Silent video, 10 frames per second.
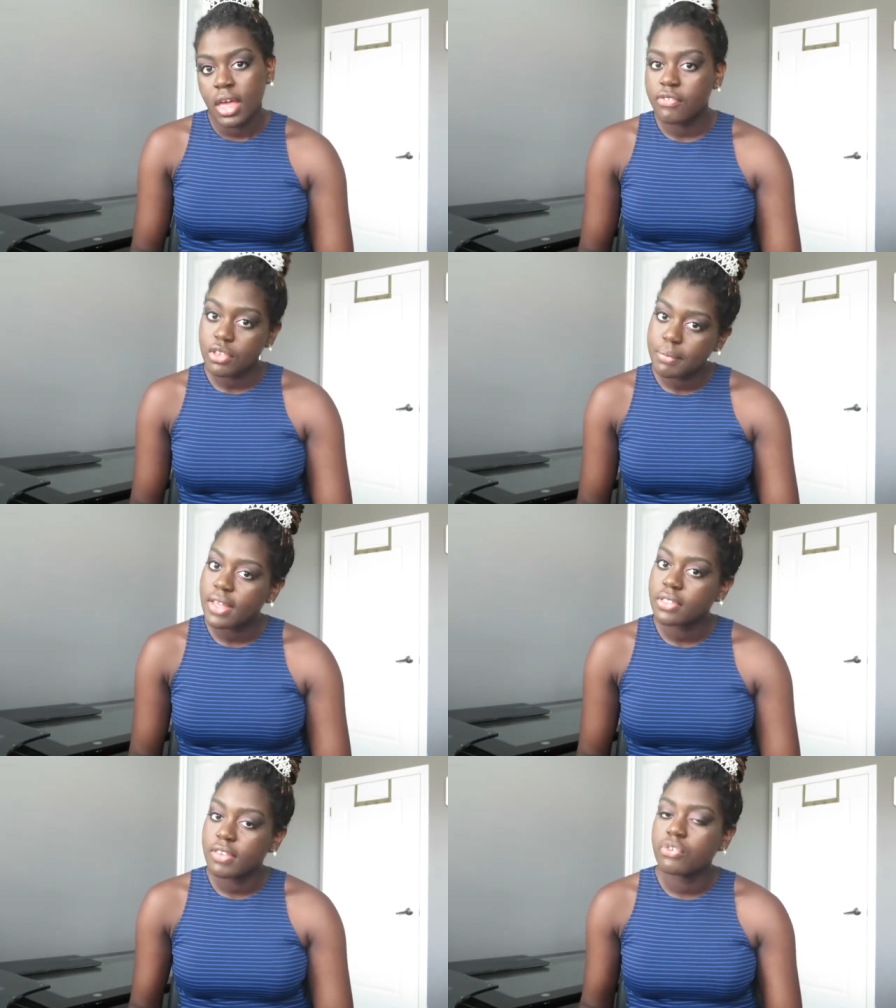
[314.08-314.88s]
if you
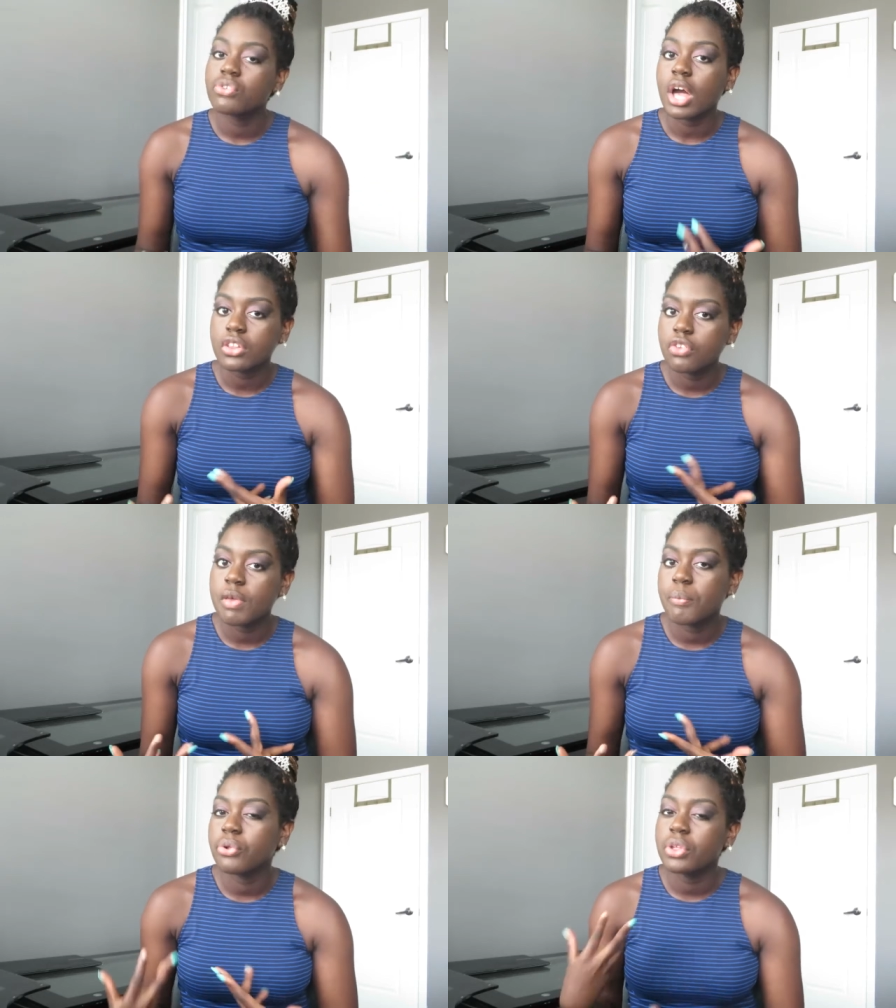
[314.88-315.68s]
met if you talk to those
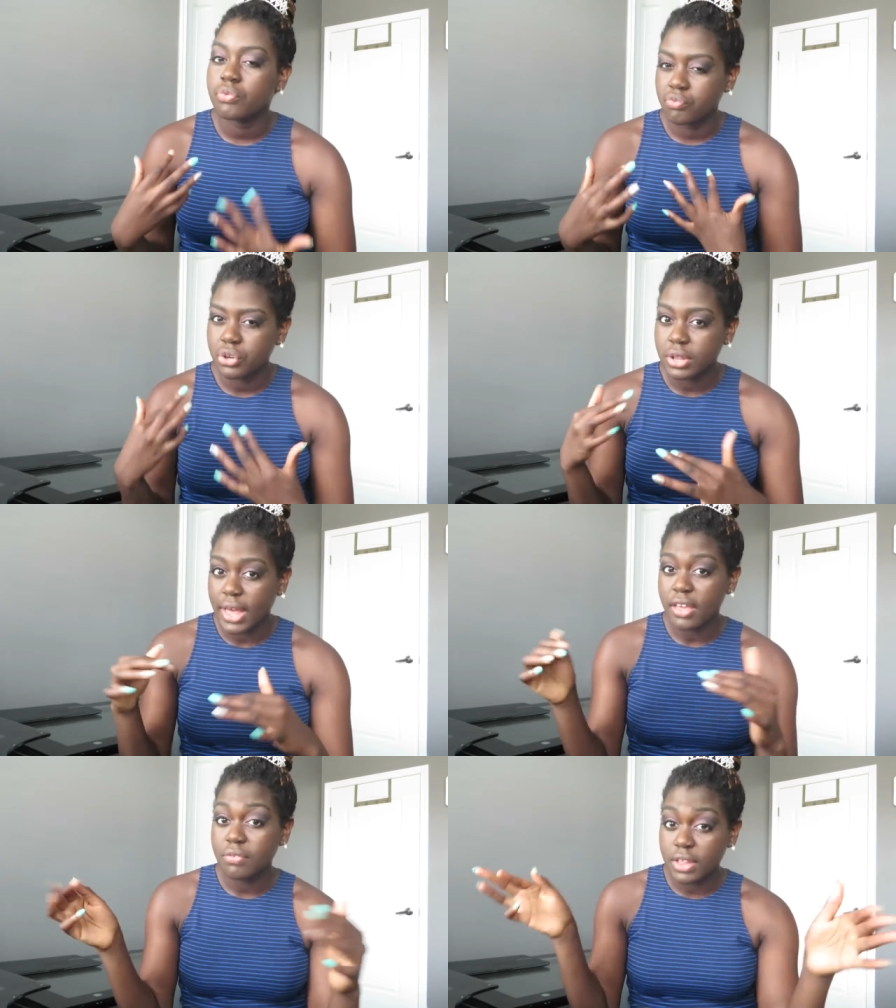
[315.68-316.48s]
people in real
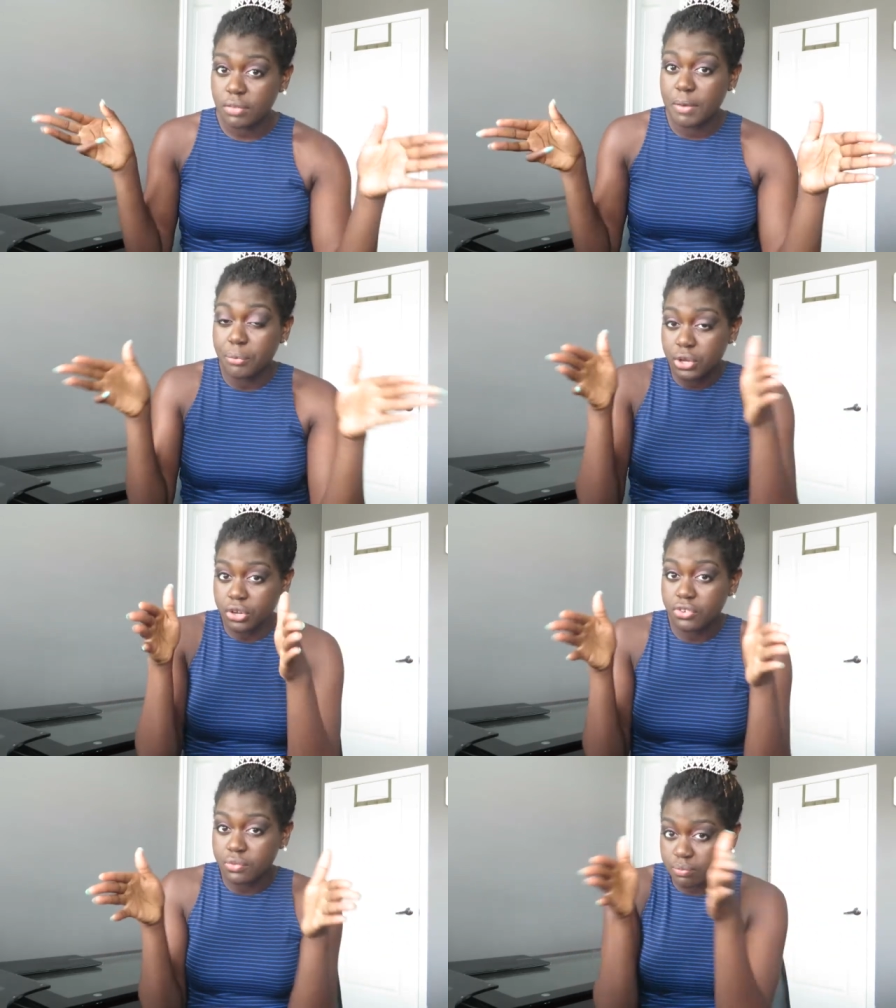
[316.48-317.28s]
life like the people
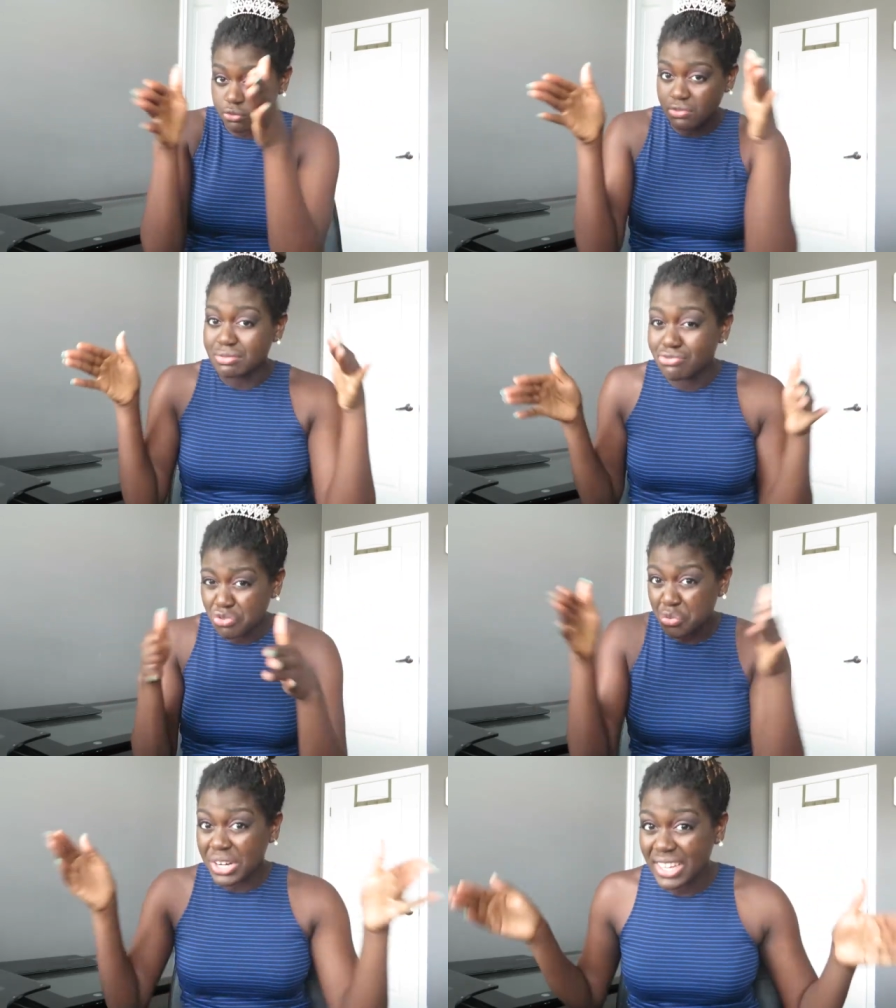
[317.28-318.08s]
you're
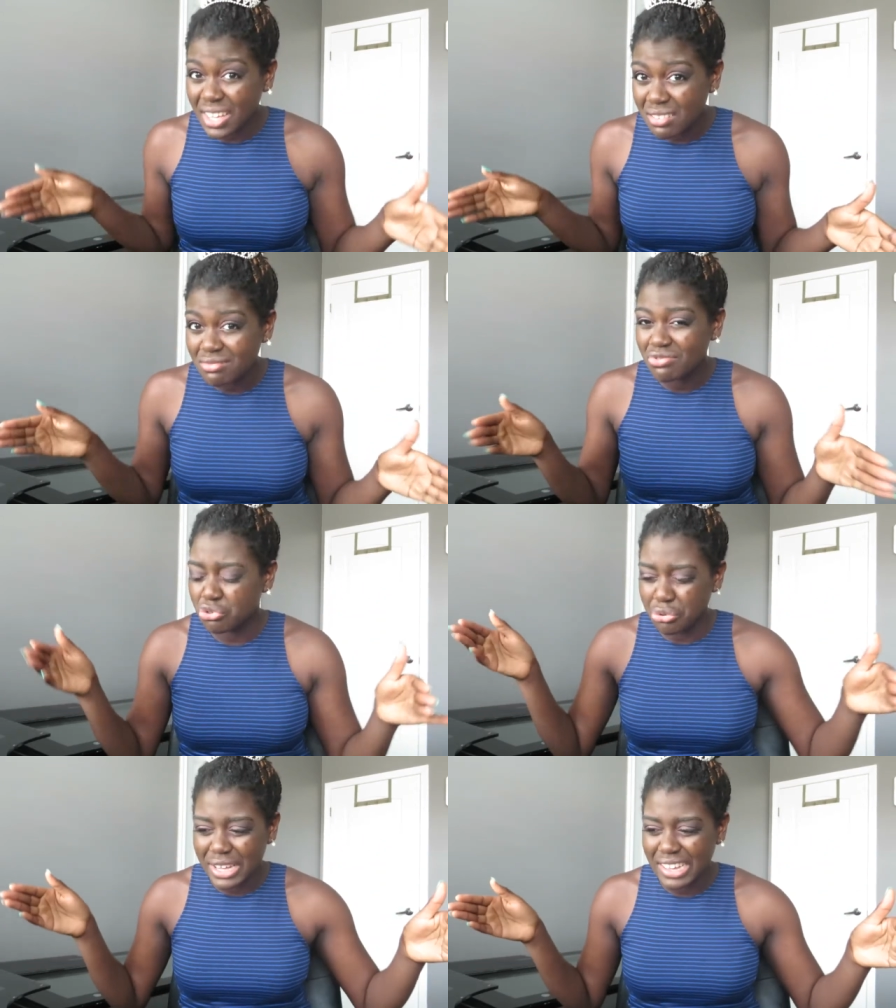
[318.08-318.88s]
streaking
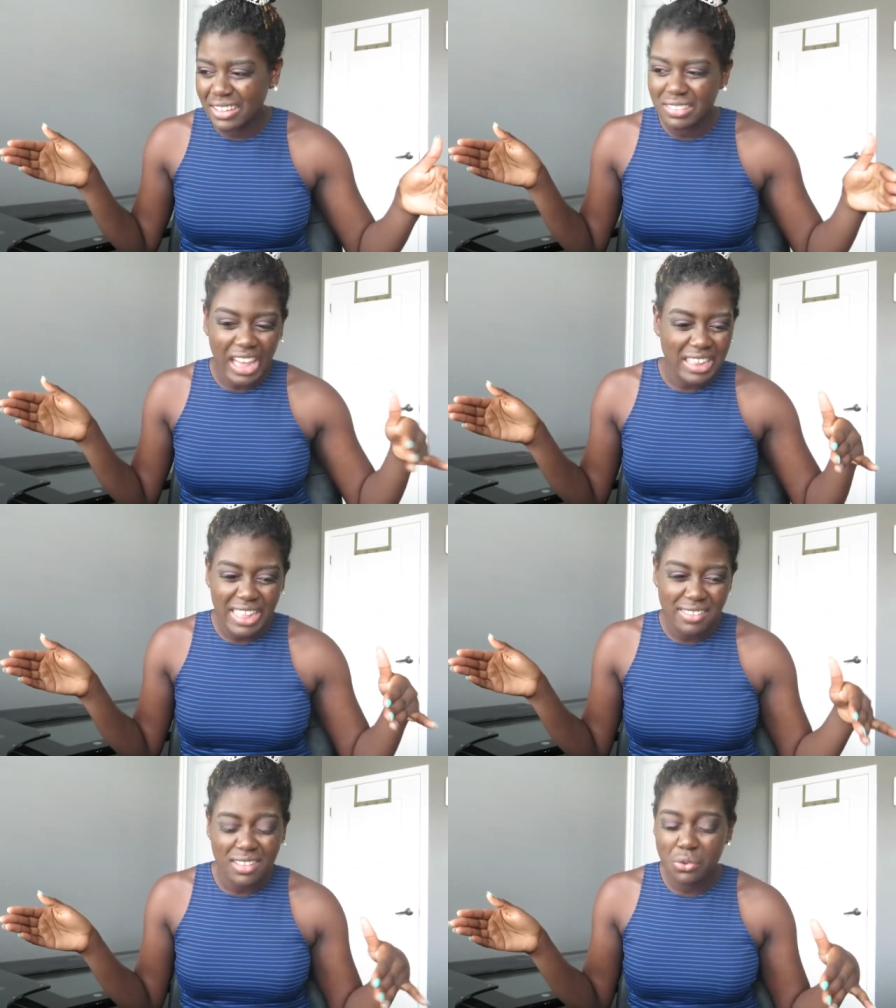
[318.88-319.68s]
streaking not
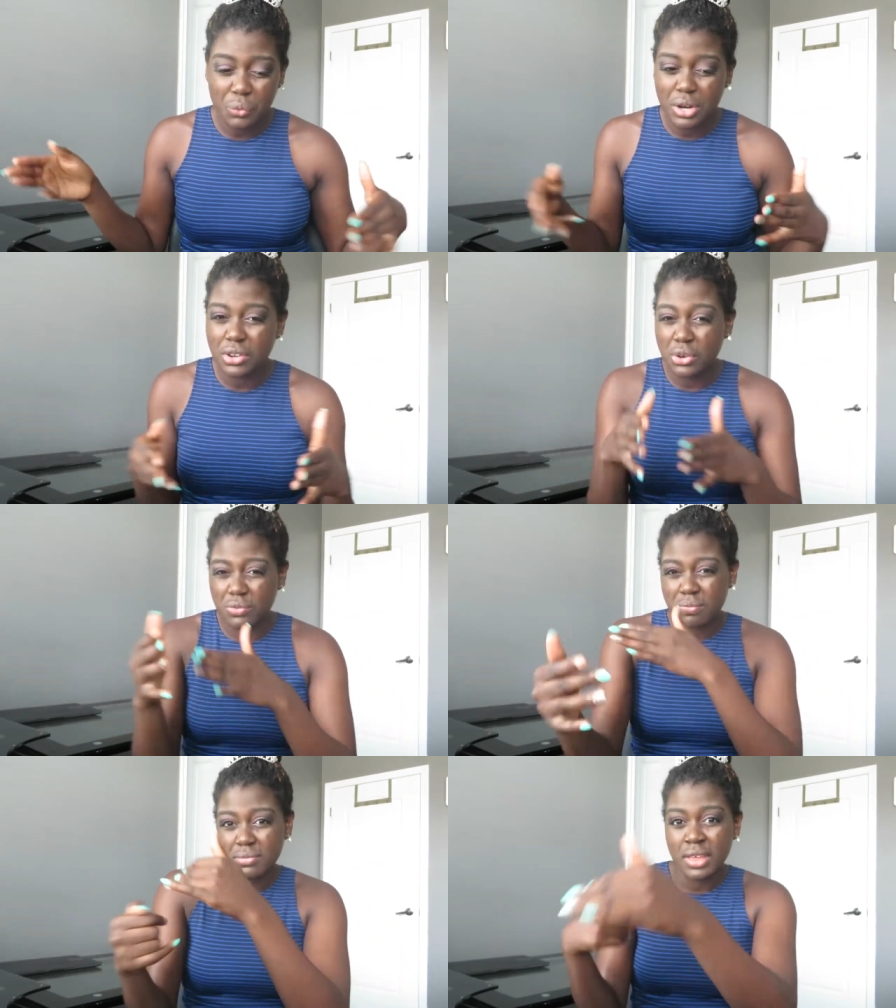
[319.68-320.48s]
that's not the word you're
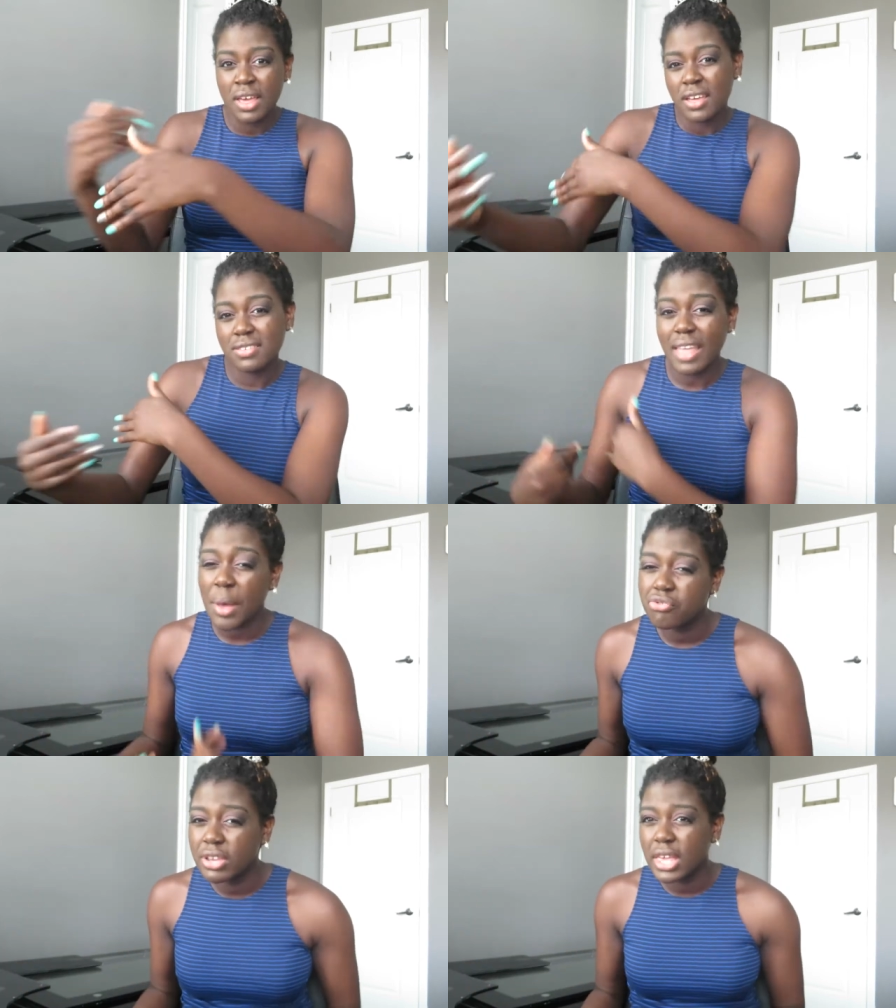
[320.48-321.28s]

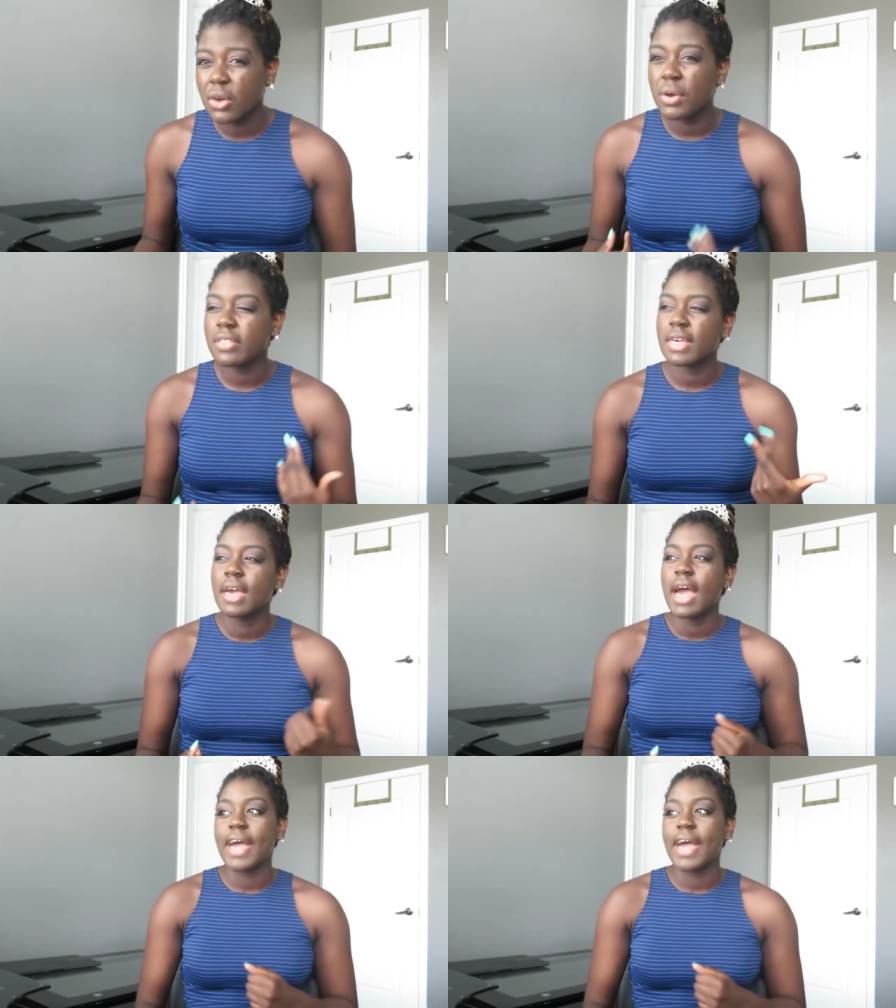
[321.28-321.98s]
Snap streaking with,